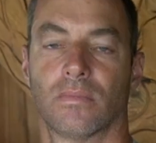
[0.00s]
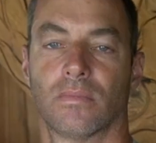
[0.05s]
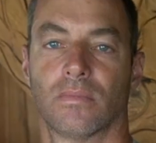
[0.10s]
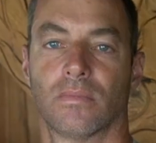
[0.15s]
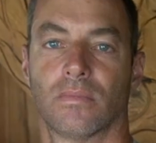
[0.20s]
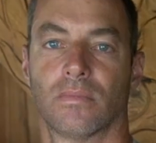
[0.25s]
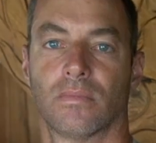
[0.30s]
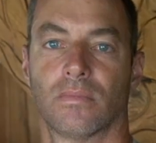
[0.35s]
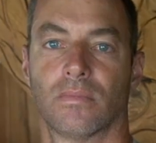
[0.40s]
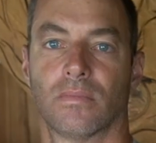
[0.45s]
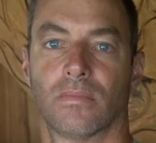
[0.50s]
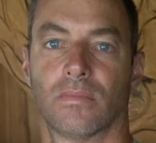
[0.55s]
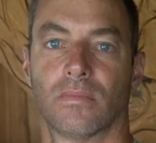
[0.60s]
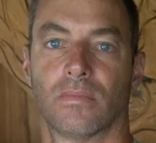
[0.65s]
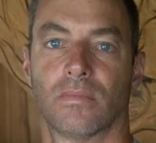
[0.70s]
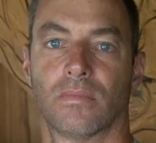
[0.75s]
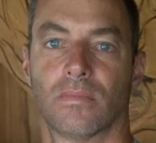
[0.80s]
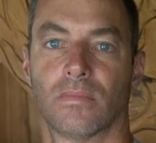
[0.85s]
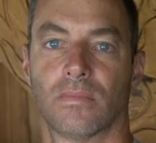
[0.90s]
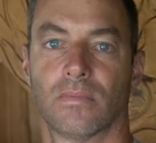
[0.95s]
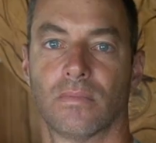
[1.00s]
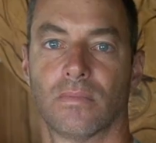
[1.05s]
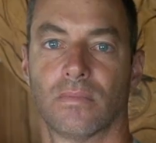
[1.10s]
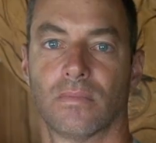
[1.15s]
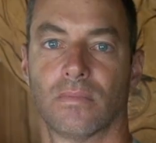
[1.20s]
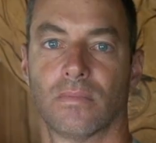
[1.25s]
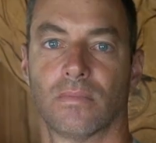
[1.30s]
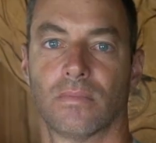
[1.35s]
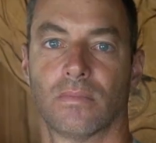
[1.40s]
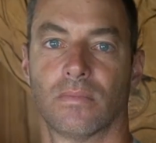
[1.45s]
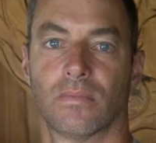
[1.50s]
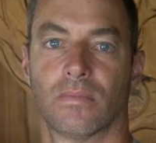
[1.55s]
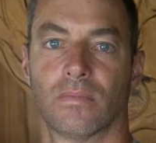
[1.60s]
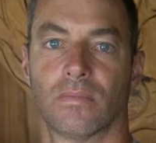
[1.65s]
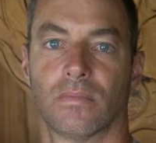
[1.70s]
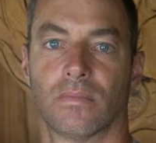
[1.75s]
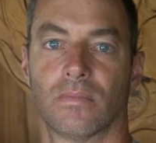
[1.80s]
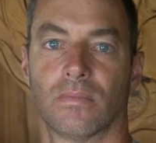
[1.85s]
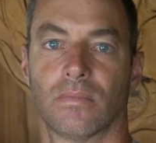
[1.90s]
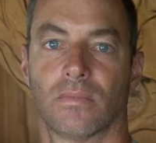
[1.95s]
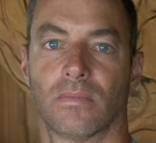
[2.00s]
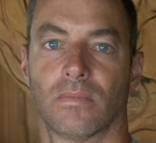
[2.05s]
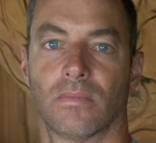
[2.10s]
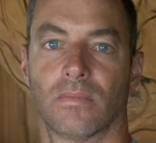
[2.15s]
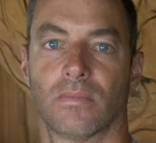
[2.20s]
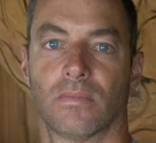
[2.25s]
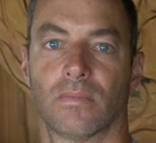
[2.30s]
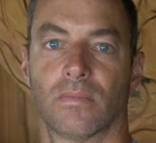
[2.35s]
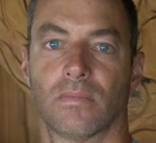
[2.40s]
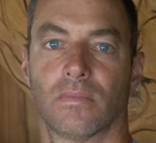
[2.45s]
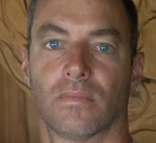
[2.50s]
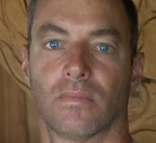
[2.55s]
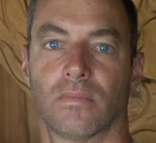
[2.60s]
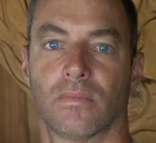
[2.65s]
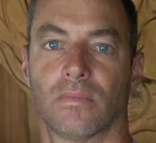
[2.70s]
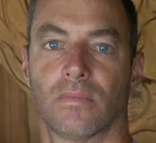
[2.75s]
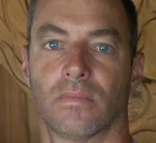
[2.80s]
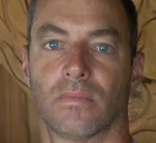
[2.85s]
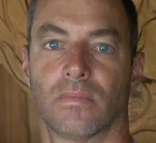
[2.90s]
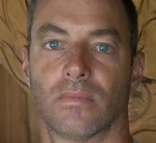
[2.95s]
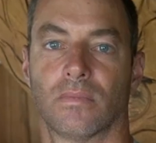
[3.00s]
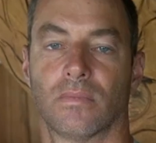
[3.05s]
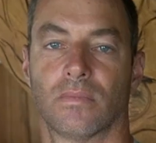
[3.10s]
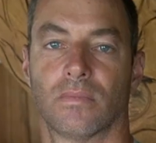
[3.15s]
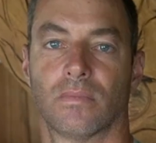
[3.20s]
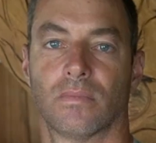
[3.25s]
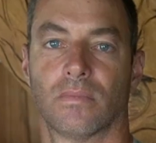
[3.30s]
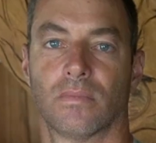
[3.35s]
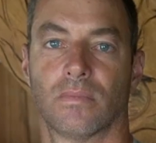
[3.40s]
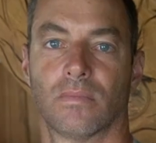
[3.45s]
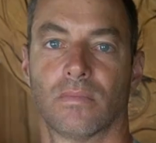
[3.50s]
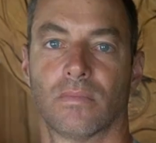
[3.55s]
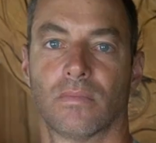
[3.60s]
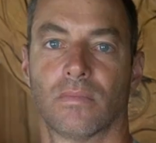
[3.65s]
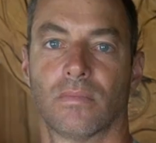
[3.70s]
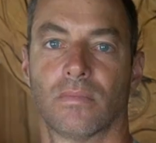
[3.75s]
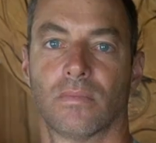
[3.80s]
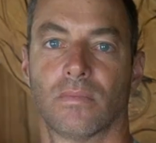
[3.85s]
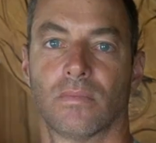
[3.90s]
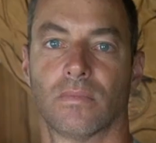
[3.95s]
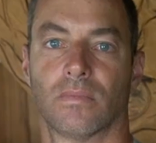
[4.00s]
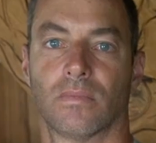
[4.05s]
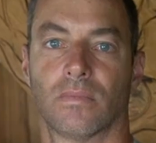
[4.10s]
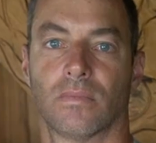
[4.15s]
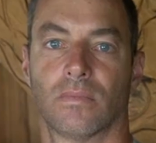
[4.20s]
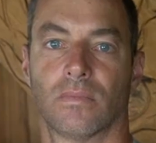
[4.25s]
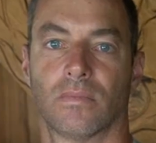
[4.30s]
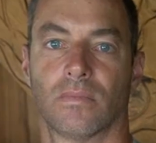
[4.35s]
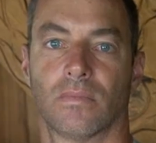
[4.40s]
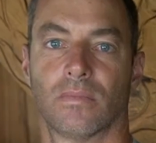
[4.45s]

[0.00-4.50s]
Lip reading: No words are spoken by the person on screen.